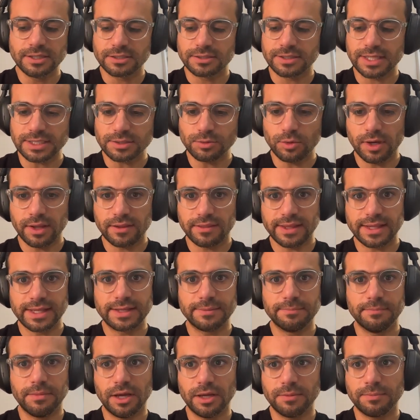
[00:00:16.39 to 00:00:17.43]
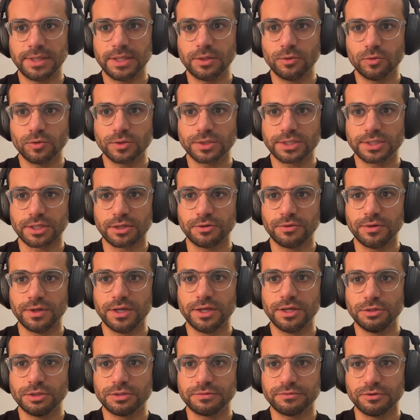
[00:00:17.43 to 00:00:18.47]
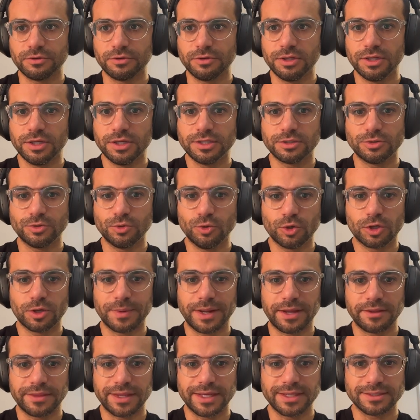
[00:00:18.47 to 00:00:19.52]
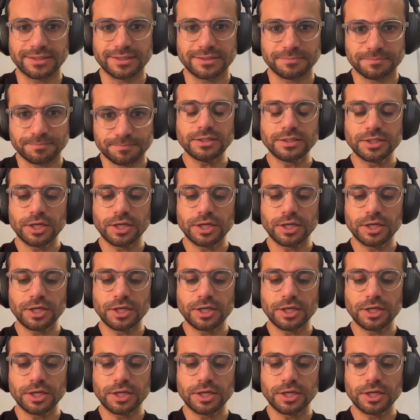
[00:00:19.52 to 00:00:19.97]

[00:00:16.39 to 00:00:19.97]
So that's why I think it might be also useful to talk about this.